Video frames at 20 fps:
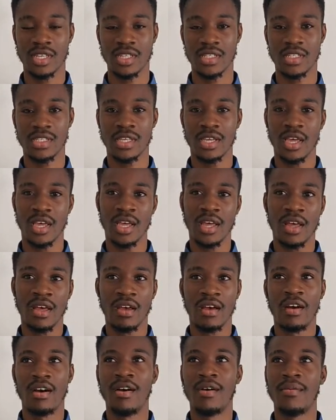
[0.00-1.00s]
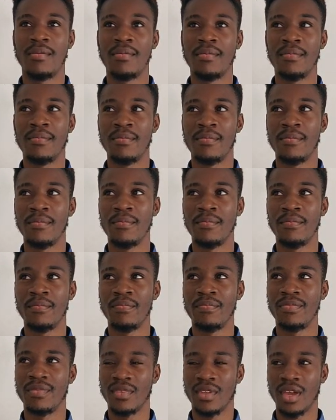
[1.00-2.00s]
Yes, um,
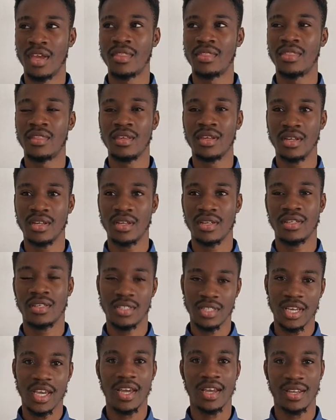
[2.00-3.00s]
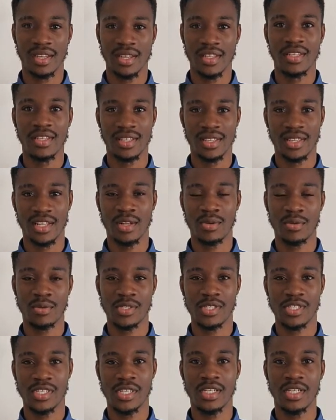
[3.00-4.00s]
I think yeah, that
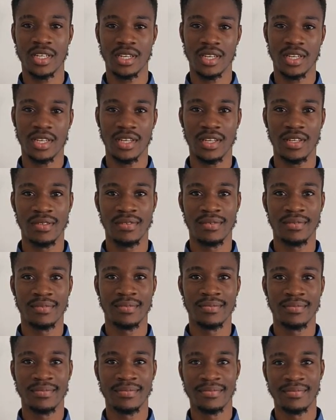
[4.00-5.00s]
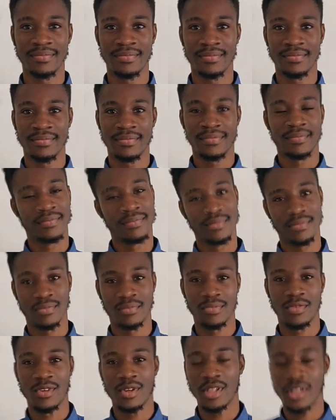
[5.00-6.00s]
was it. Thank you.